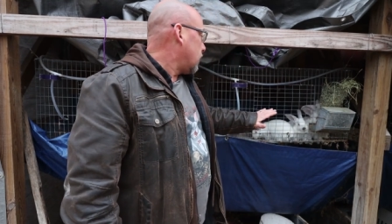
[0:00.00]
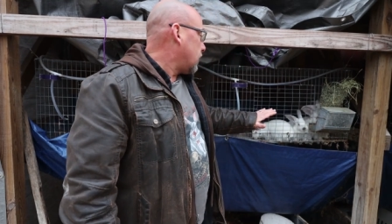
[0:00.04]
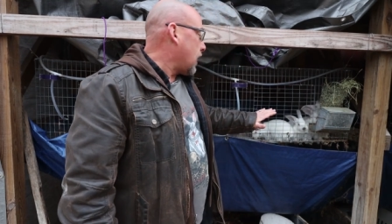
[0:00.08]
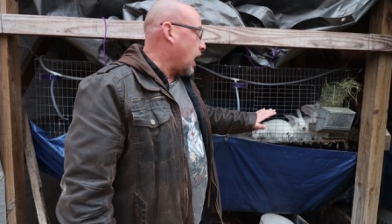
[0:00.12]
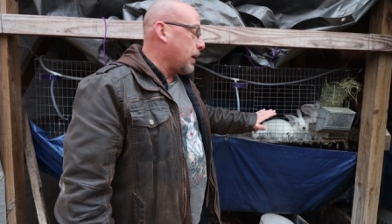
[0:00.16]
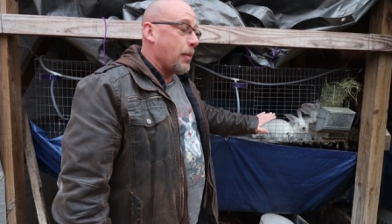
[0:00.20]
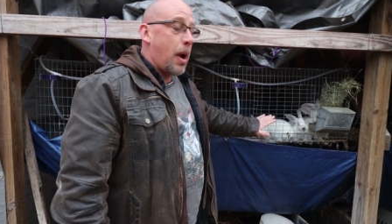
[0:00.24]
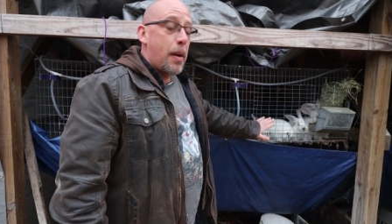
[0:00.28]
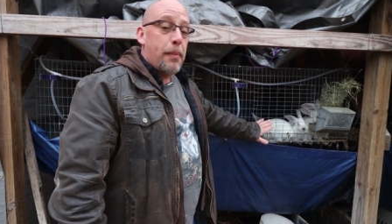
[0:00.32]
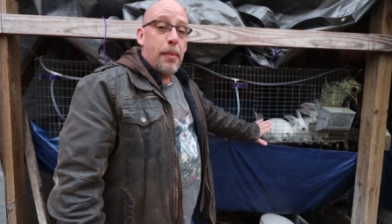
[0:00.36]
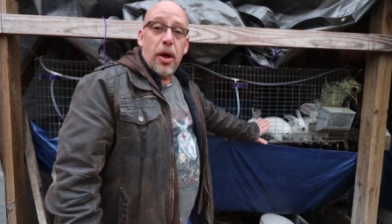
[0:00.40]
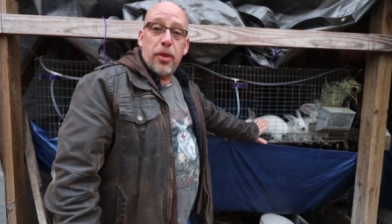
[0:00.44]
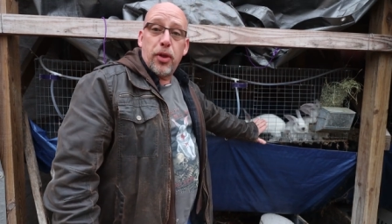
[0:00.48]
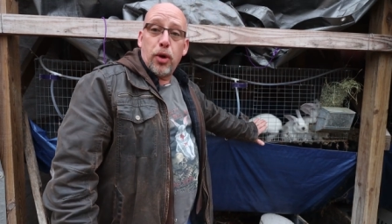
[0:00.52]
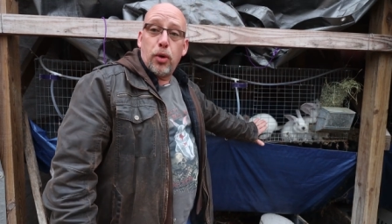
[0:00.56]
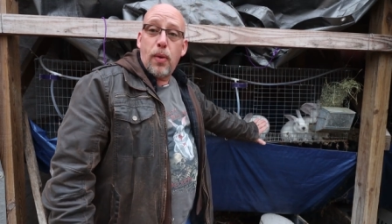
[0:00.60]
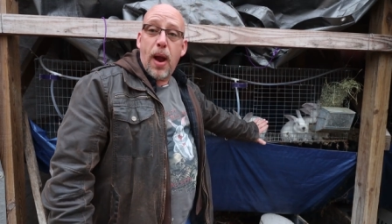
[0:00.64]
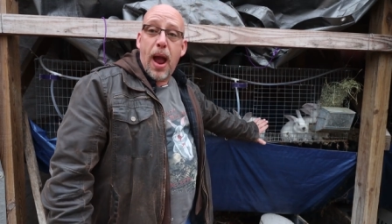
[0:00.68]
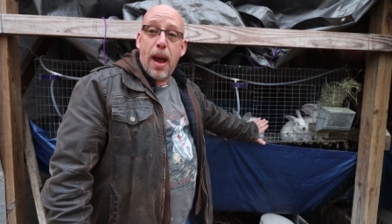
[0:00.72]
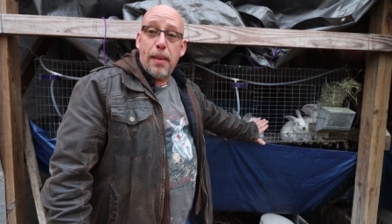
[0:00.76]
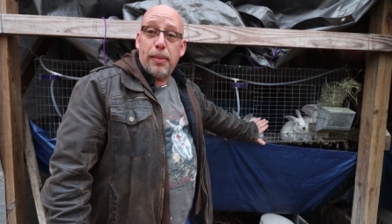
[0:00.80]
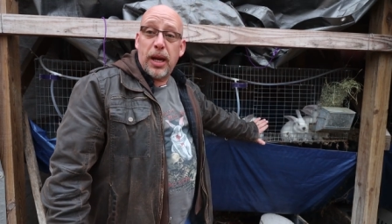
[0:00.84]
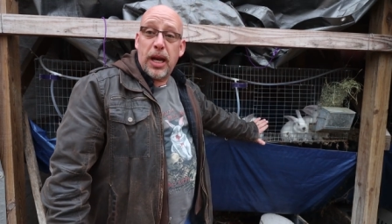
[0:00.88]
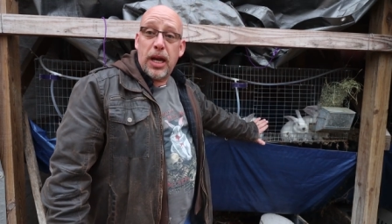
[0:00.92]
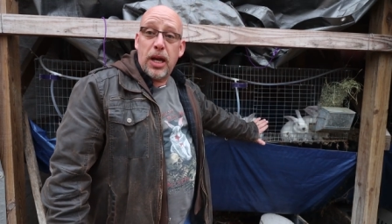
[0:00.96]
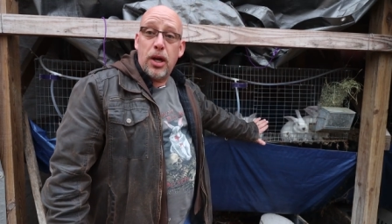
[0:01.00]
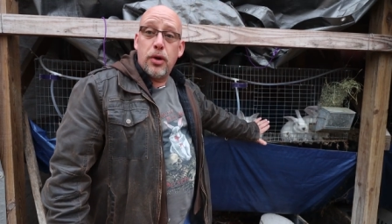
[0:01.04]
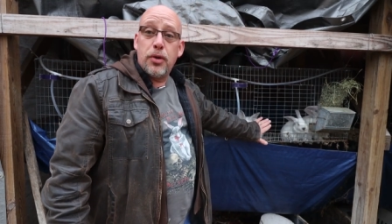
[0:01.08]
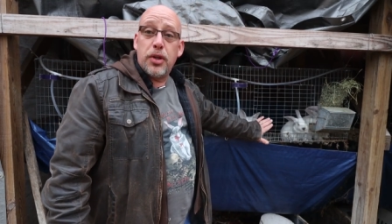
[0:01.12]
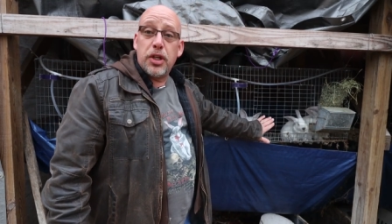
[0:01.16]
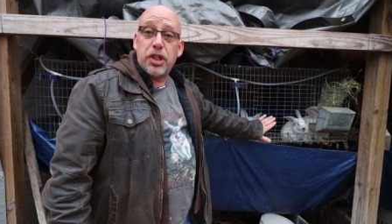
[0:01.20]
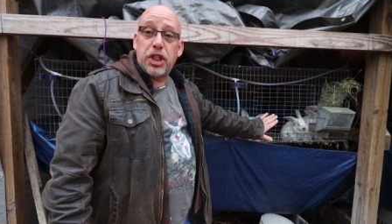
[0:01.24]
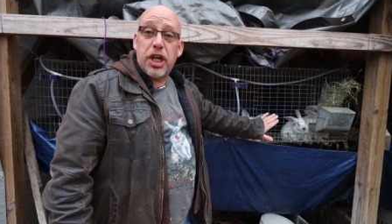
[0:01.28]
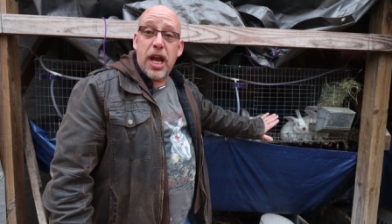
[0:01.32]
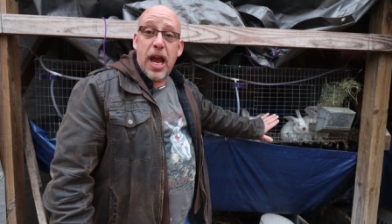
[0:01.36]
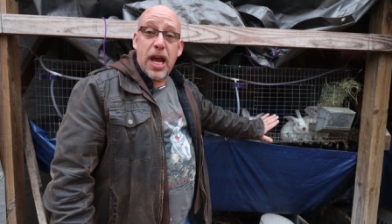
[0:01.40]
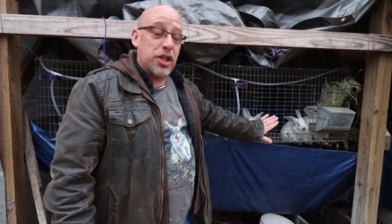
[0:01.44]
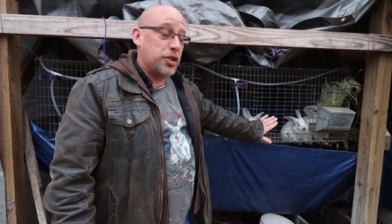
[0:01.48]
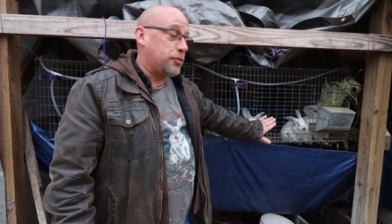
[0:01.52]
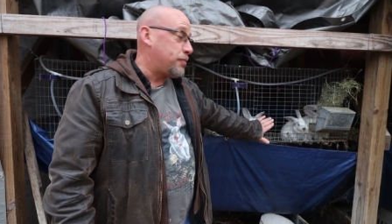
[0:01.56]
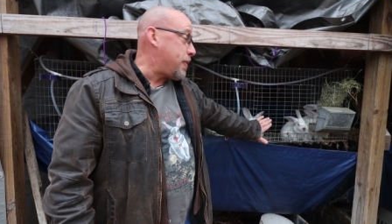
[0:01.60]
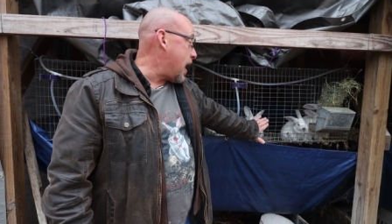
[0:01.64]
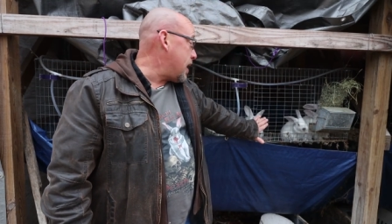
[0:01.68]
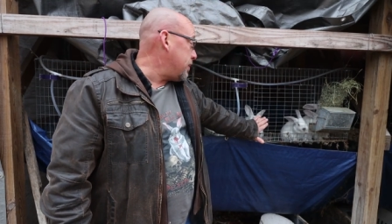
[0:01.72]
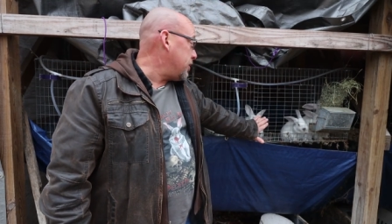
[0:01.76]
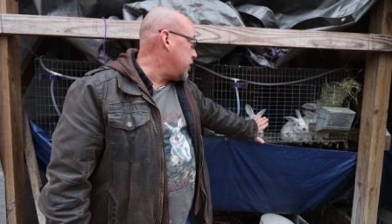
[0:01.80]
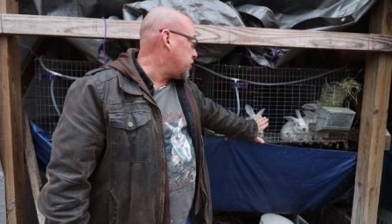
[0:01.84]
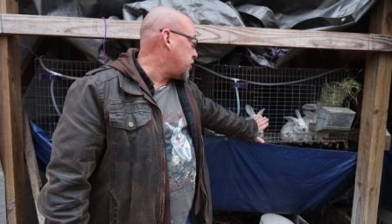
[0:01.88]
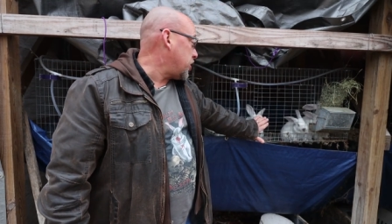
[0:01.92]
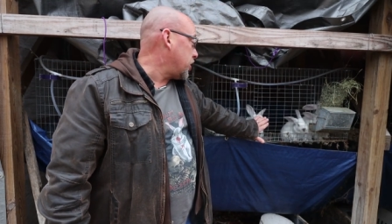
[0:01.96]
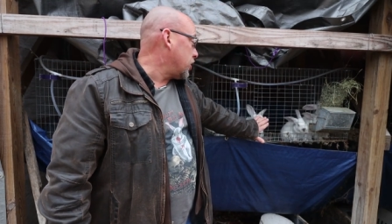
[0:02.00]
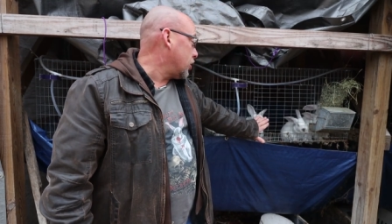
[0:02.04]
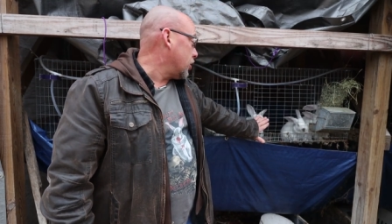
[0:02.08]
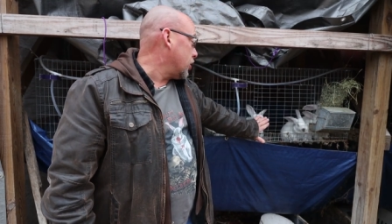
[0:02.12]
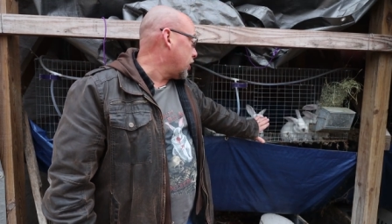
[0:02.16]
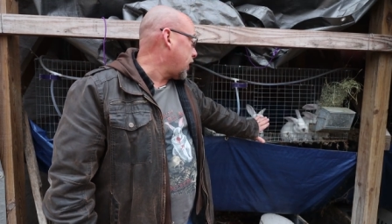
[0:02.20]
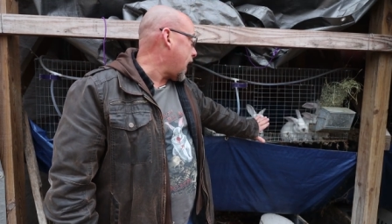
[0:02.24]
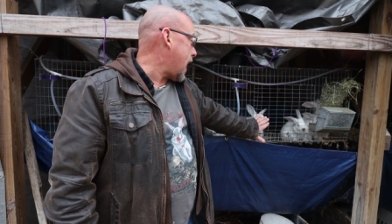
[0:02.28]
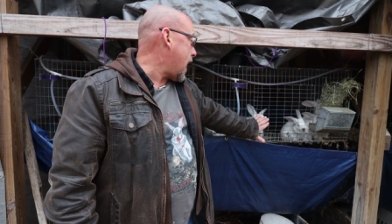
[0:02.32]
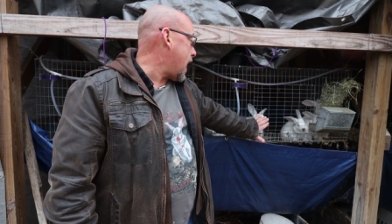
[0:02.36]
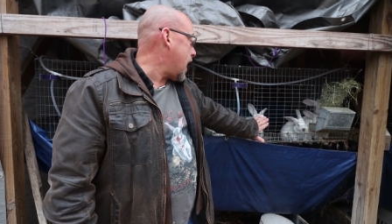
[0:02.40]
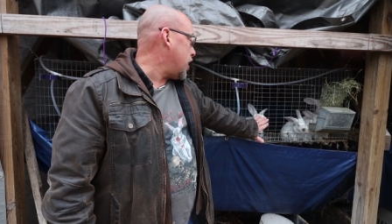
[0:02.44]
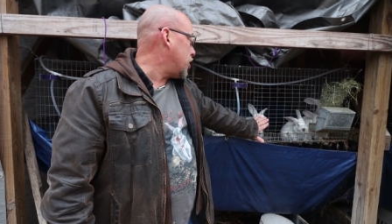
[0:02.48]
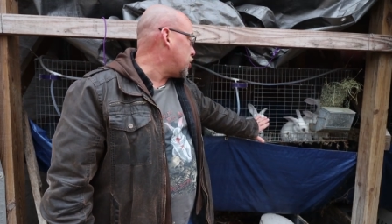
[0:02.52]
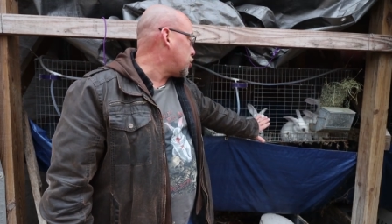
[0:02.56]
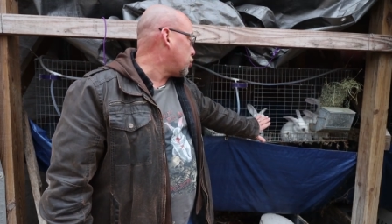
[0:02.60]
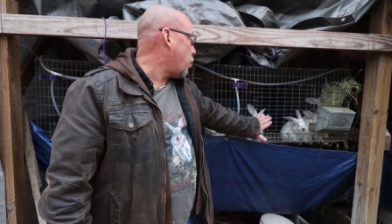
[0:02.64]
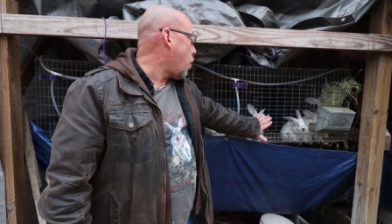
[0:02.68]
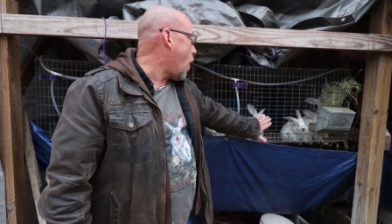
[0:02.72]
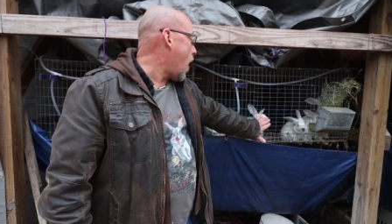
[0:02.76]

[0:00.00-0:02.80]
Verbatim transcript: like my mother rabbit here that she has babies in her cage.